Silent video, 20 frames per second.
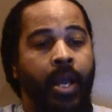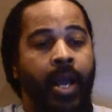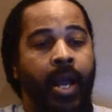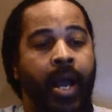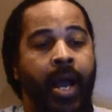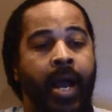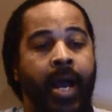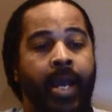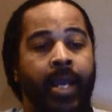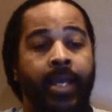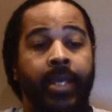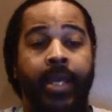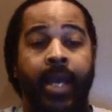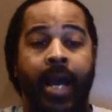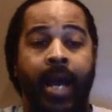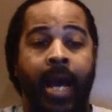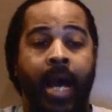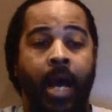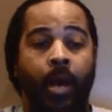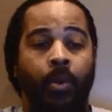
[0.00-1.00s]
I,
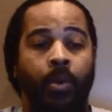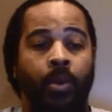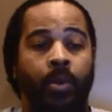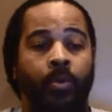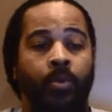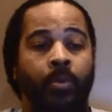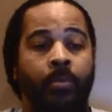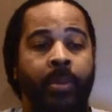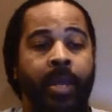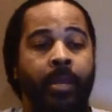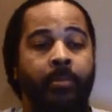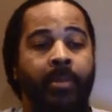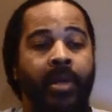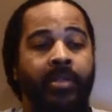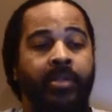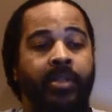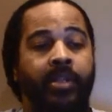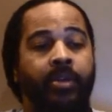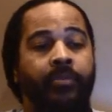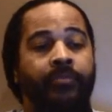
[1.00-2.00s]
Yahweh, will make
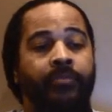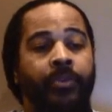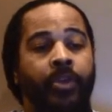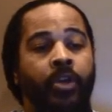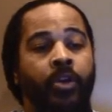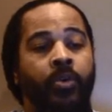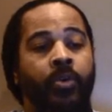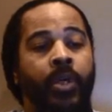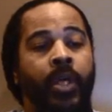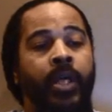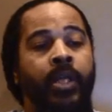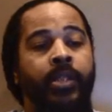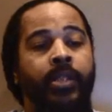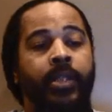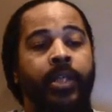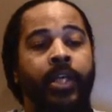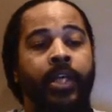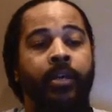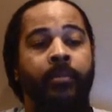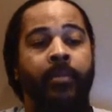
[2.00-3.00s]
myself known
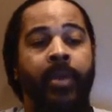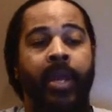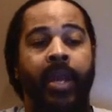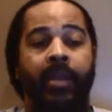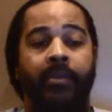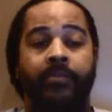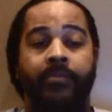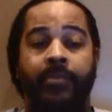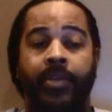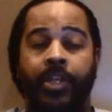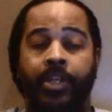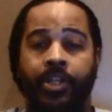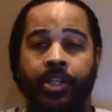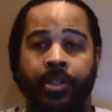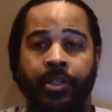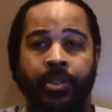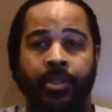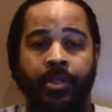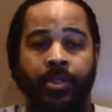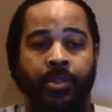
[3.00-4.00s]
unto him in a
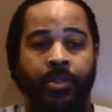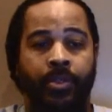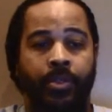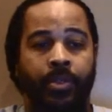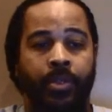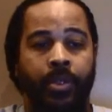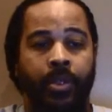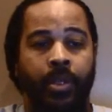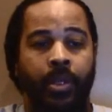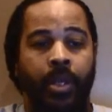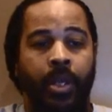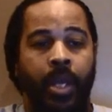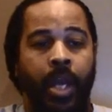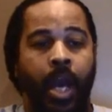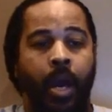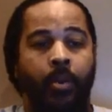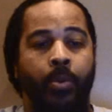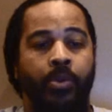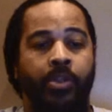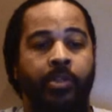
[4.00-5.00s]
vision,
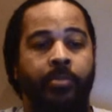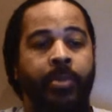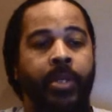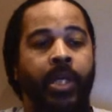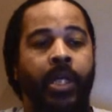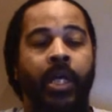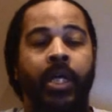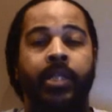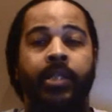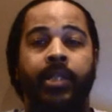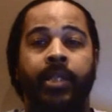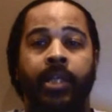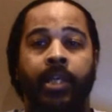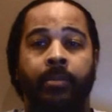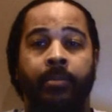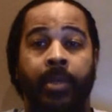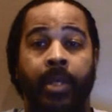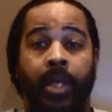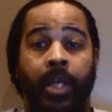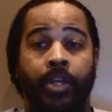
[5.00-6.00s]
and I will speak unto
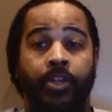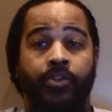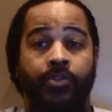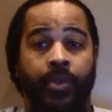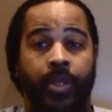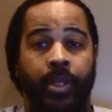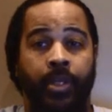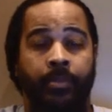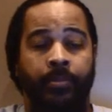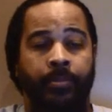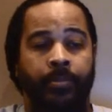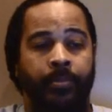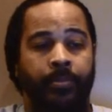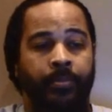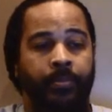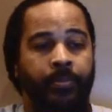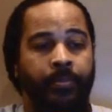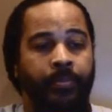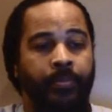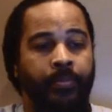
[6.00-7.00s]
him in a dream.
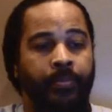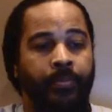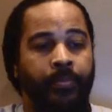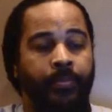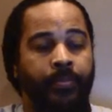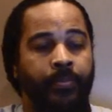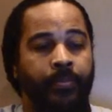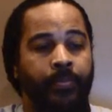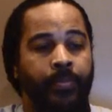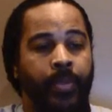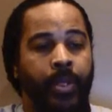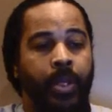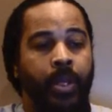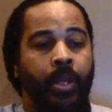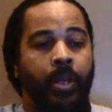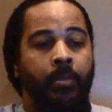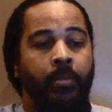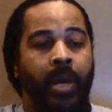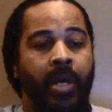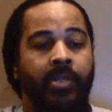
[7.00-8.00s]

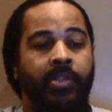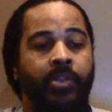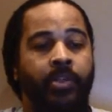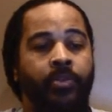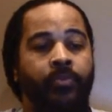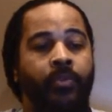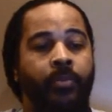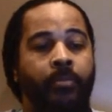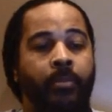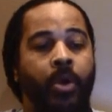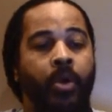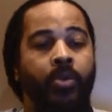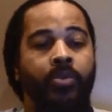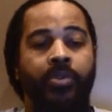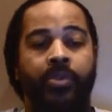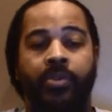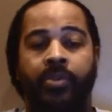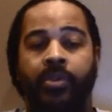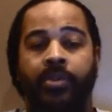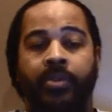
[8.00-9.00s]
My servant
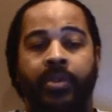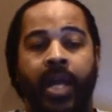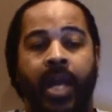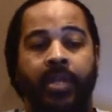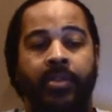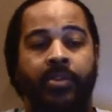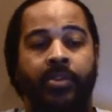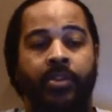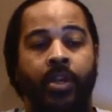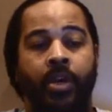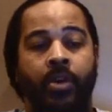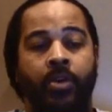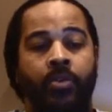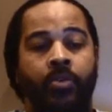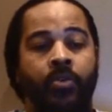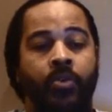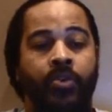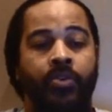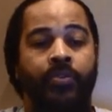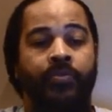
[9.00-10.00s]
Moses is not so,
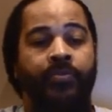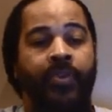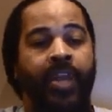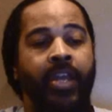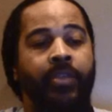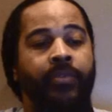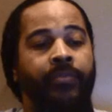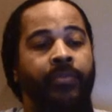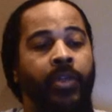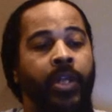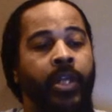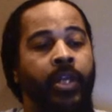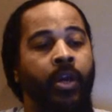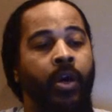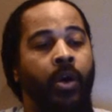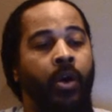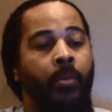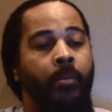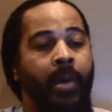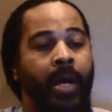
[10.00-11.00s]
who is faithful in
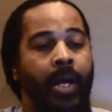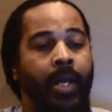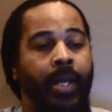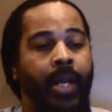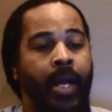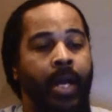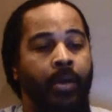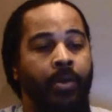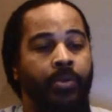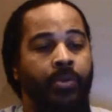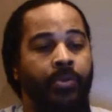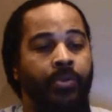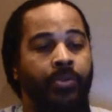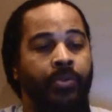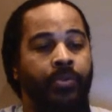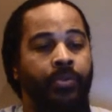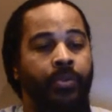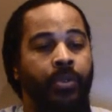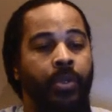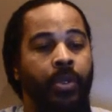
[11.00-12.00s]
all mine house.